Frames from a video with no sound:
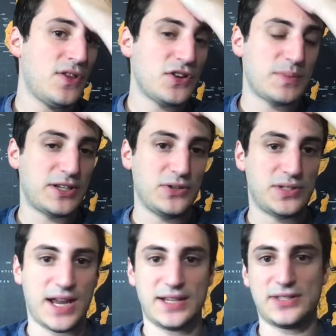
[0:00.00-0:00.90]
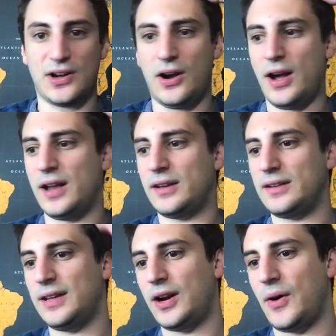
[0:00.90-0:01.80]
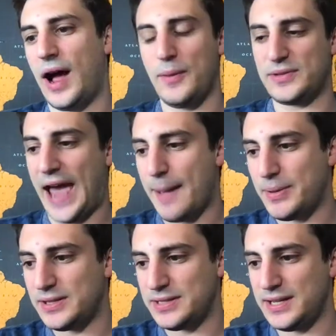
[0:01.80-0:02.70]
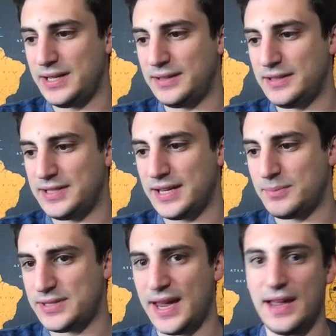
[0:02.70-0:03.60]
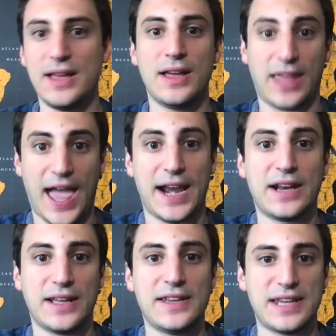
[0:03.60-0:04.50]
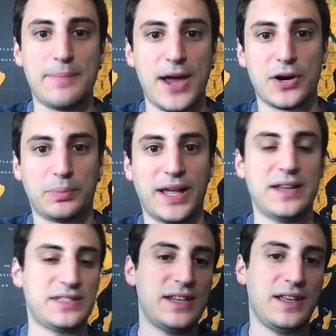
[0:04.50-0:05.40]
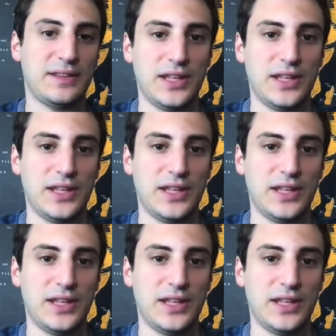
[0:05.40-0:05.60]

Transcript: Those are my two cents on, you know, I was happy to see Nadim say Canada is a better place.